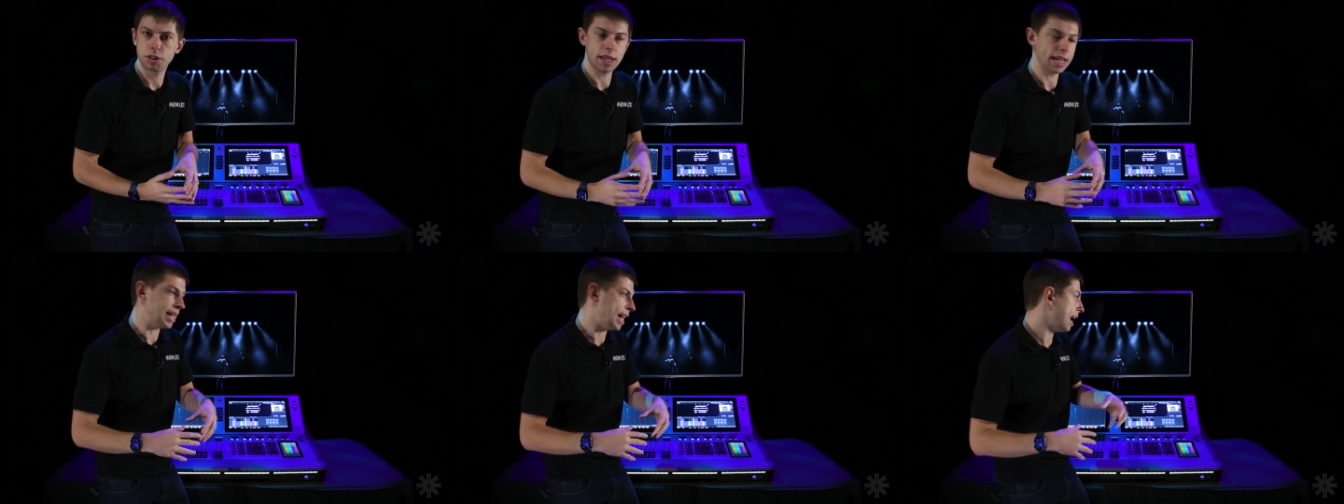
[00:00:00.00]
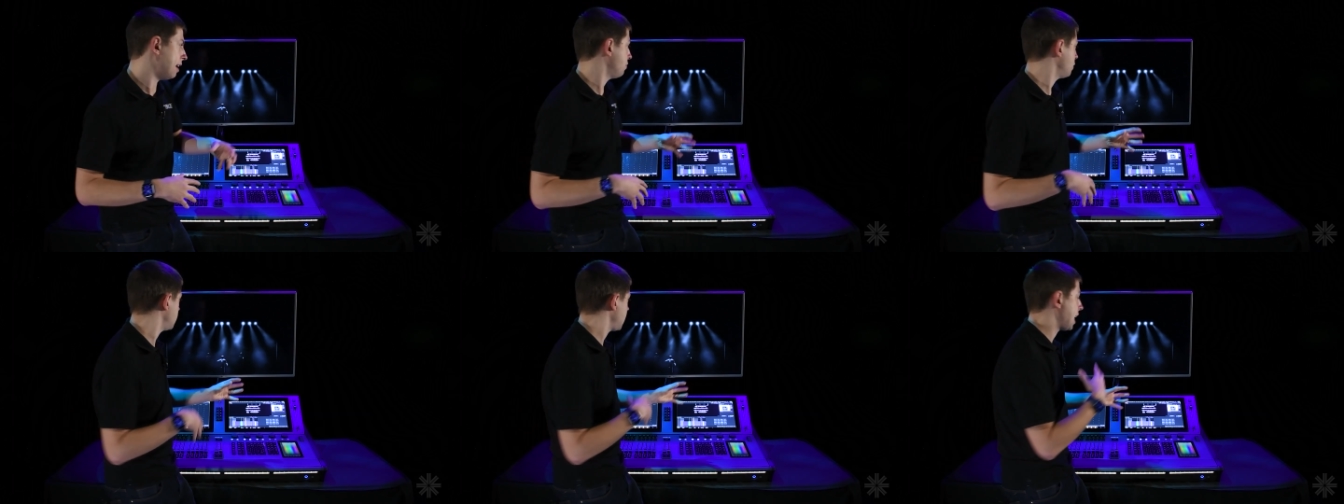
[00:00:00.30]
They
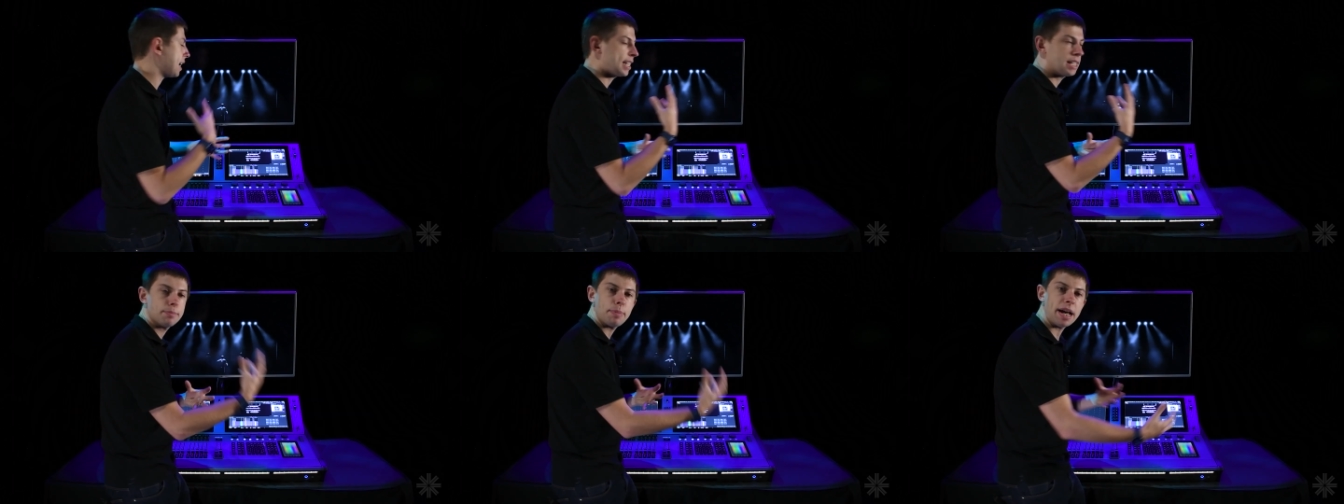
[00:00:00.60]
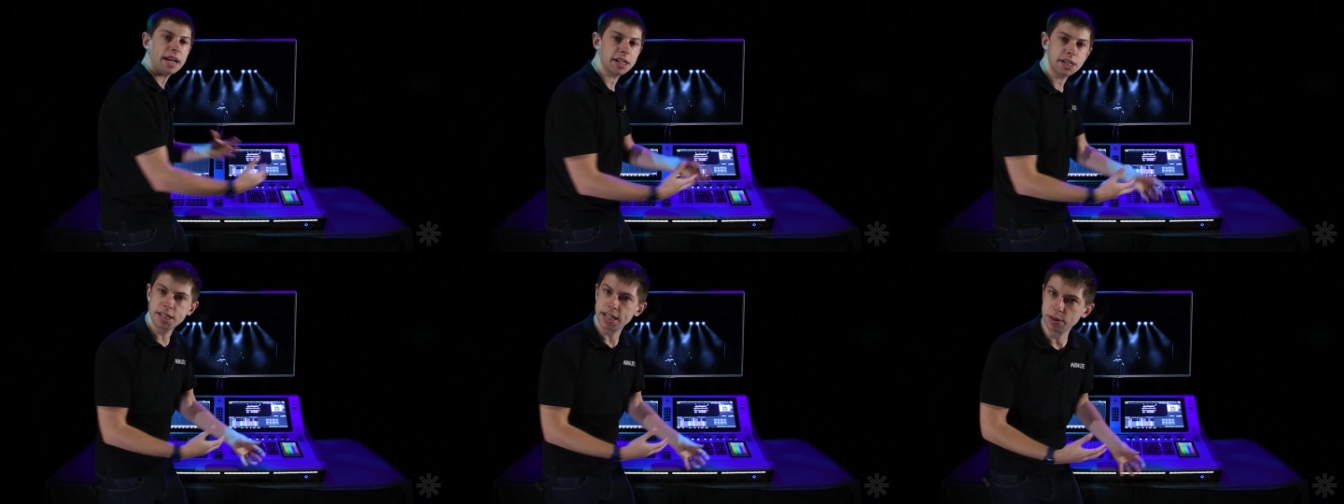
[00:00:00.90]
have static
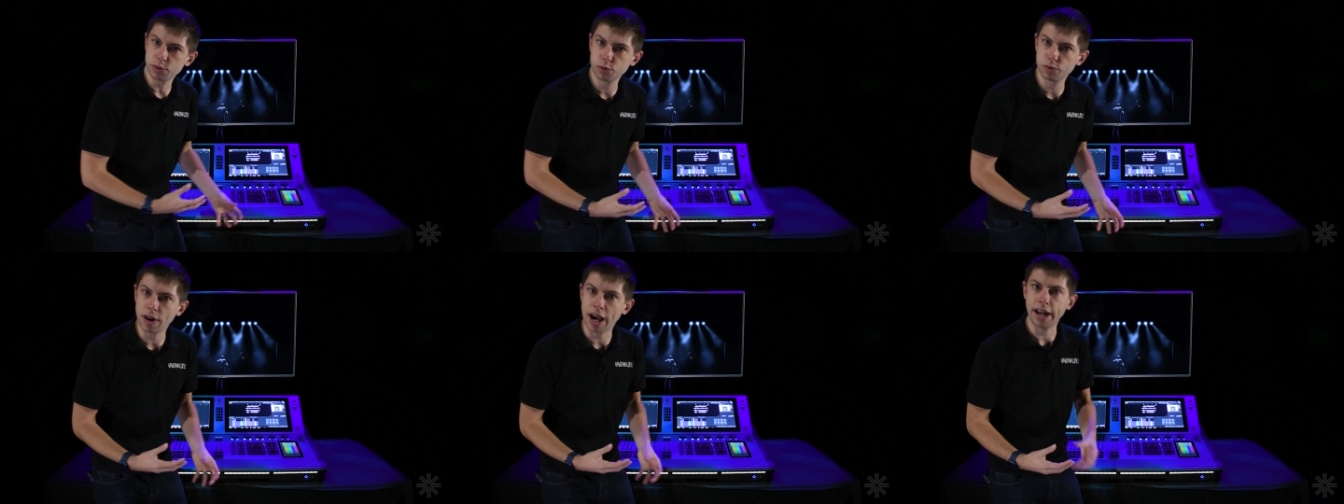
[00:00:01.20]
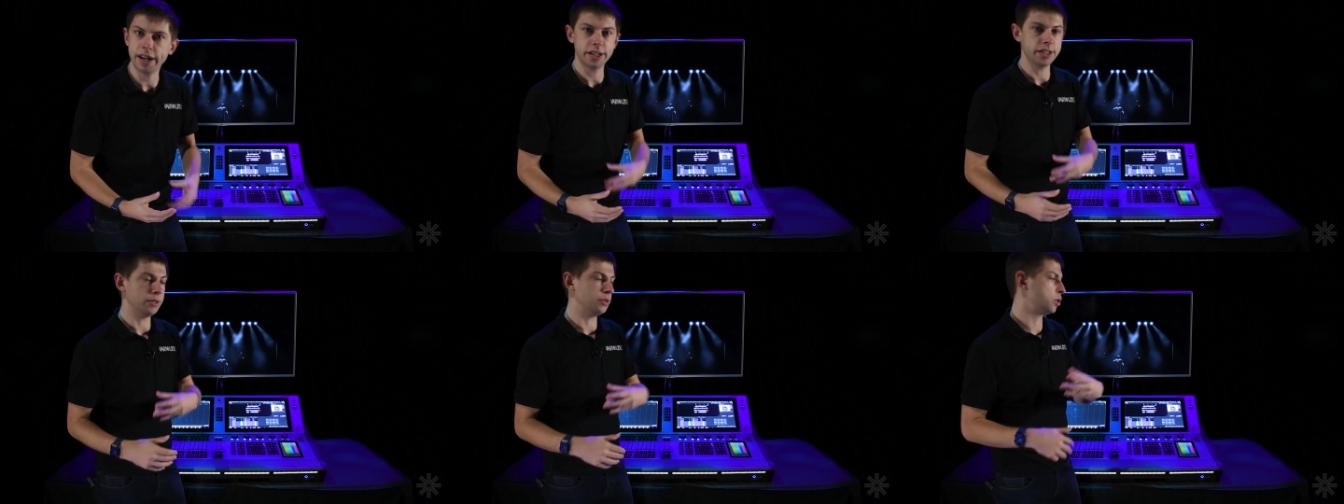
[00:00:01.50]
pan and tilt
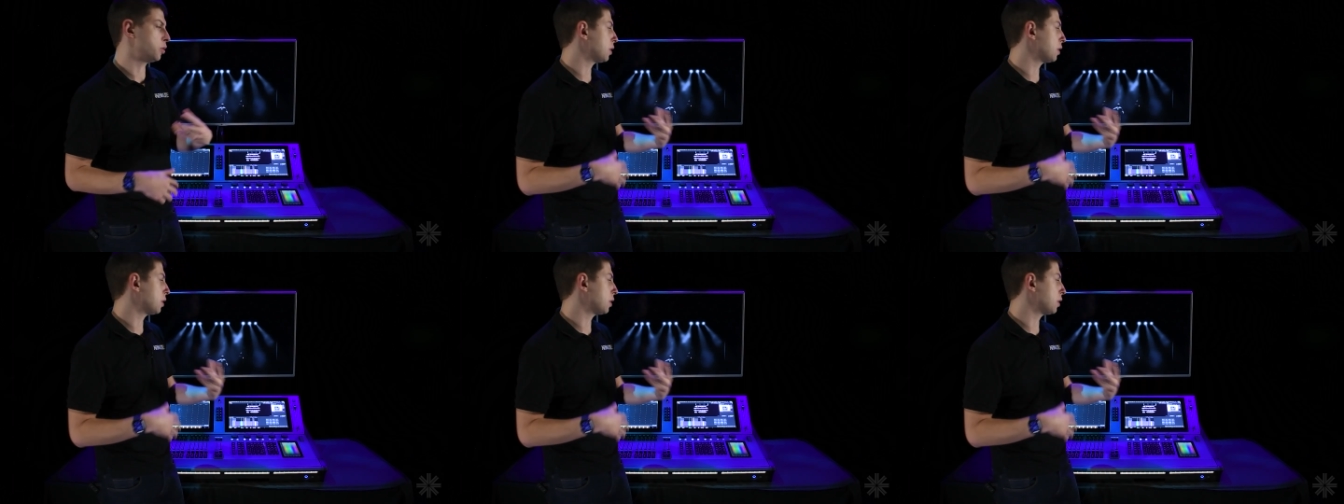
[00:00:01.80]
values,